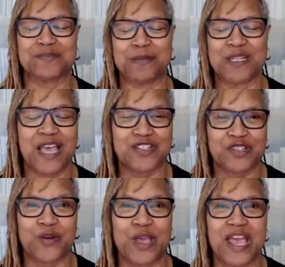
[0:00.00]
But that's
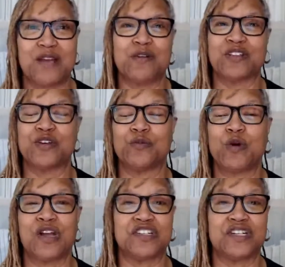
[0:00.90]
okay, whether you're
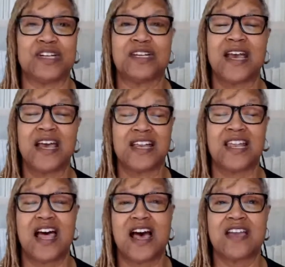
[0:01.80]
watching it
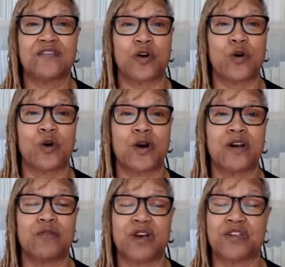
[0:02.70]
live
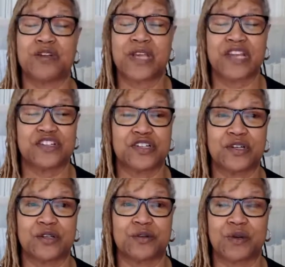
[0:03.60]
or whether you're catching it
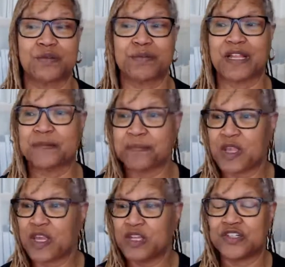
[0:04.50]
on the replay.
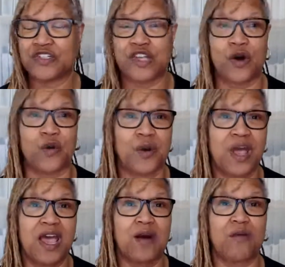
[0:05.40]
So
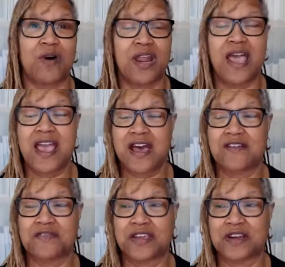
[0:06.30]
what I
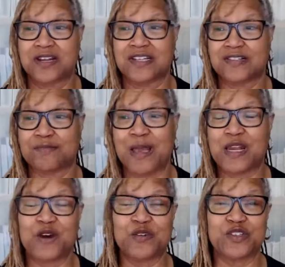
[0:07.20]
have here is my
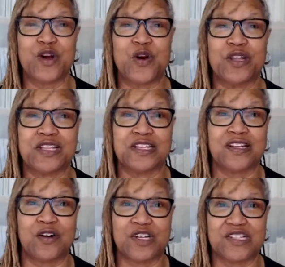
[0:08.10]
notes are
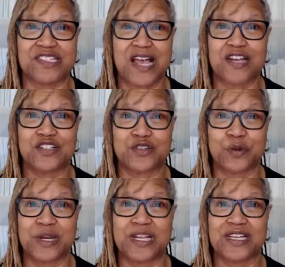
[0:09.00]
on the side
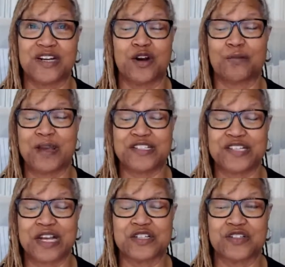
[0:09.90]
screen here on my
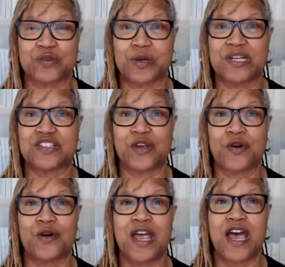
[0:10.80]
second screen.
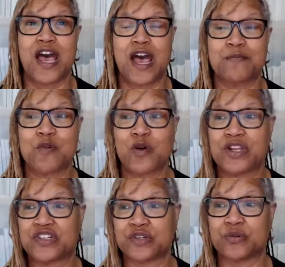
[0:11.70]
So I'm
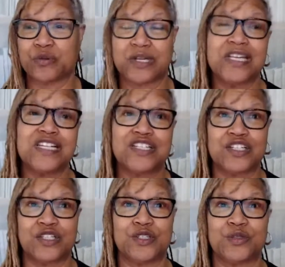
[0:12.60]
going to read
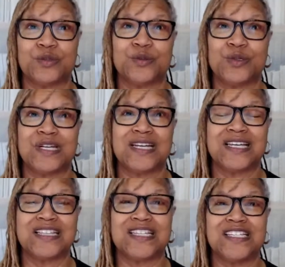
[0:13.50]
to you
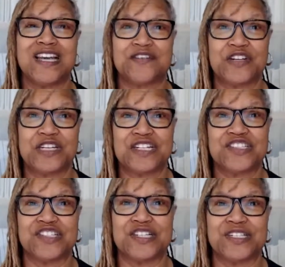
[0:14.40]
the
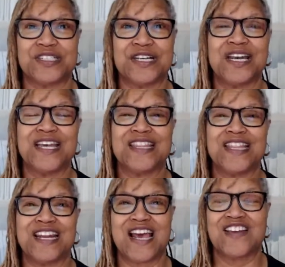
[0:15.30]
definition
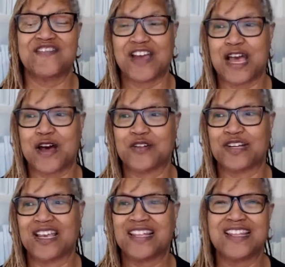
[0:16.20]
that I
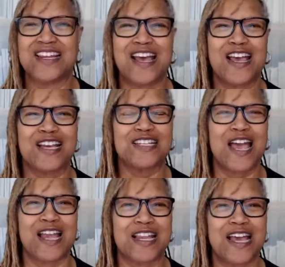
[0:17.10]
found that
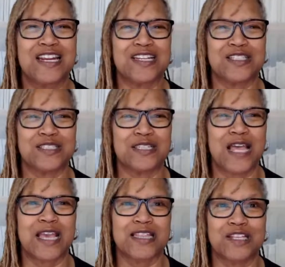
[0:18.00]
I kind of
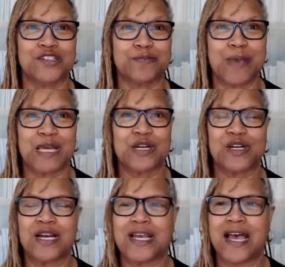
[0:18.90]
like this
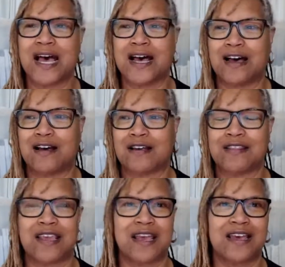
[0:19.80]
better
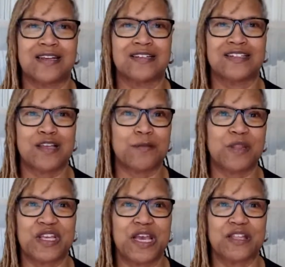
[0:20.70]
than some
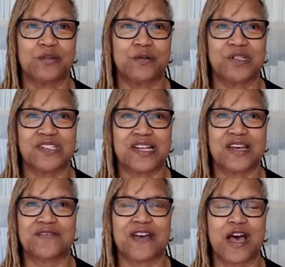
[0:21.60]
of the other ones that
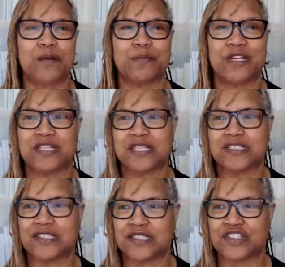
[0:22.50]
I found, but
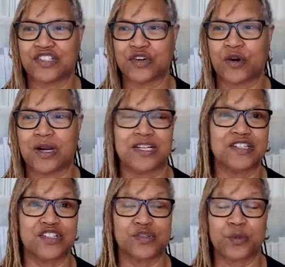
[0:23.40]
this is short
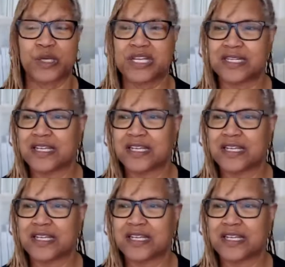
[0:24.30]
and sweet.